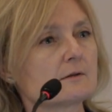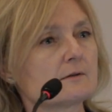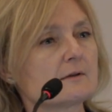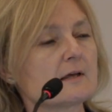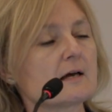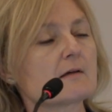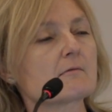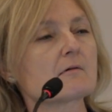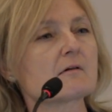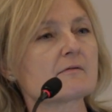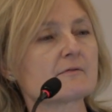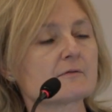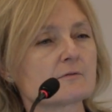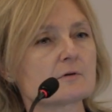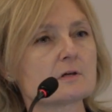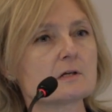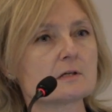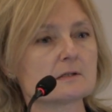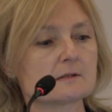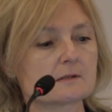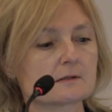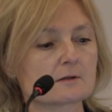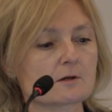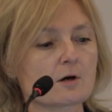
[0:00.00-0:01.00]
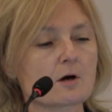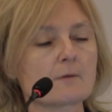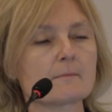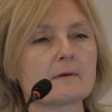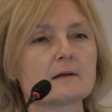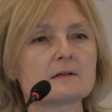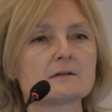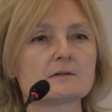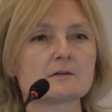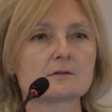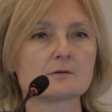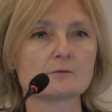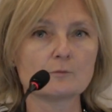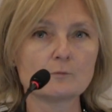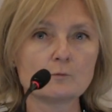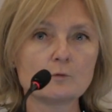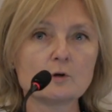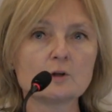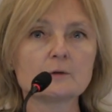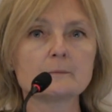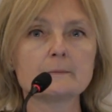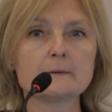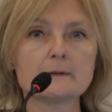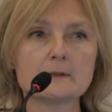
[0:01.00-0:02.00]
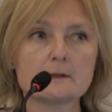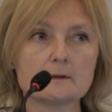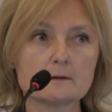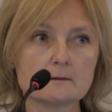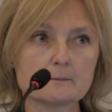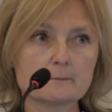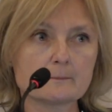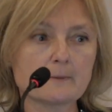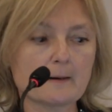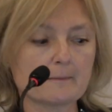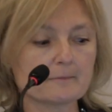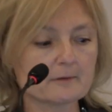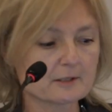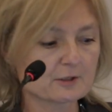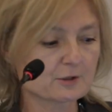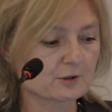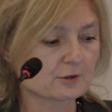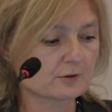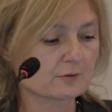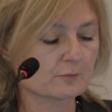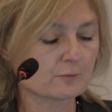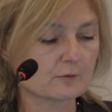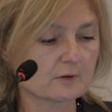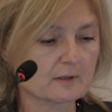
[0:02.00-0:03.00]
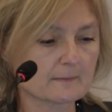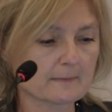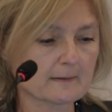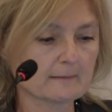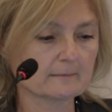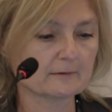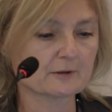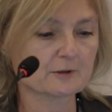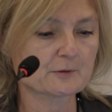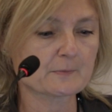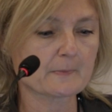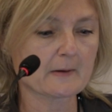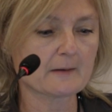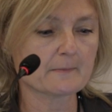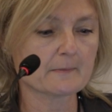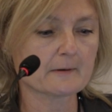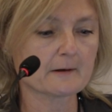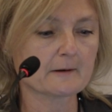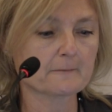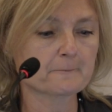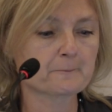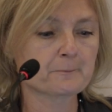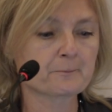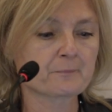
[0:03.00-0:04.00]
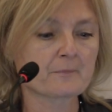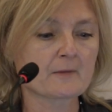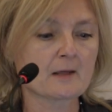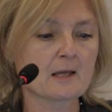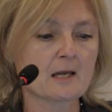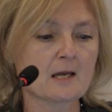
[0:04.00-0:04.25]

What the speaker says: their referees' comments will be published with a published paper.